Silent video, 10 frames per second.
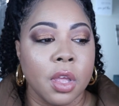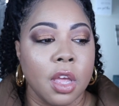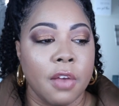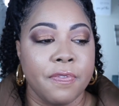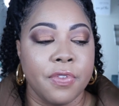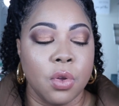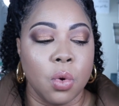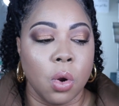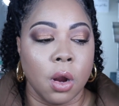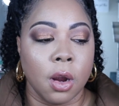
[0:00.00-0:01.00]
if
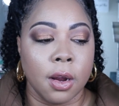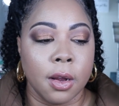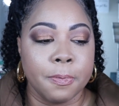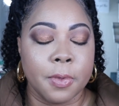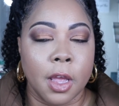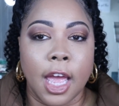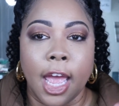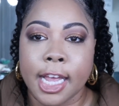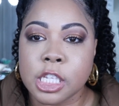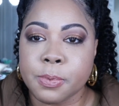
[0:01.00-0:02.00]
you're an
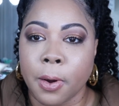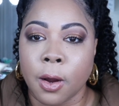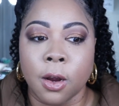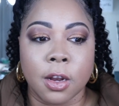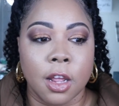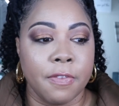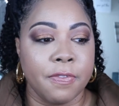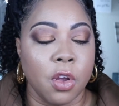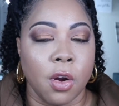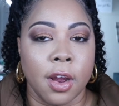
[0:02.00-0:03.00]
expert, if
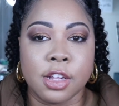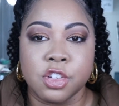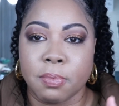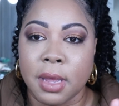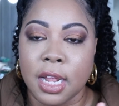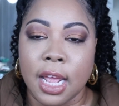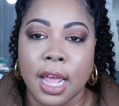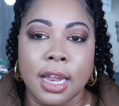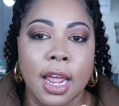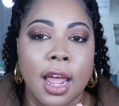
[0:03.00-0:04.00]
you're
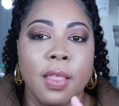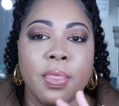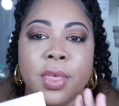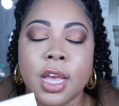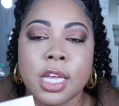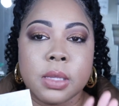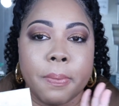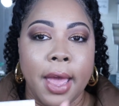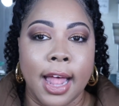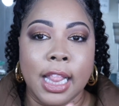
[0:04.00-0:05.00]
intermediate, this
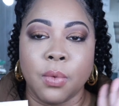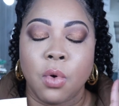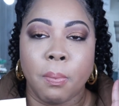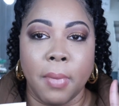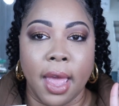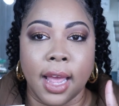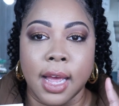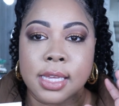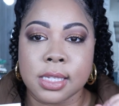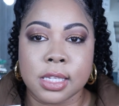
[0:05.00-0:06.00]
palette will make
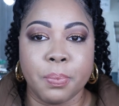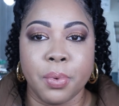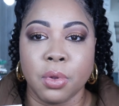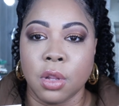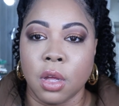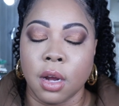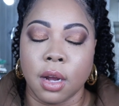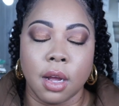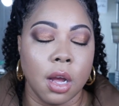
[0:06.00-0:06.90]
a simple look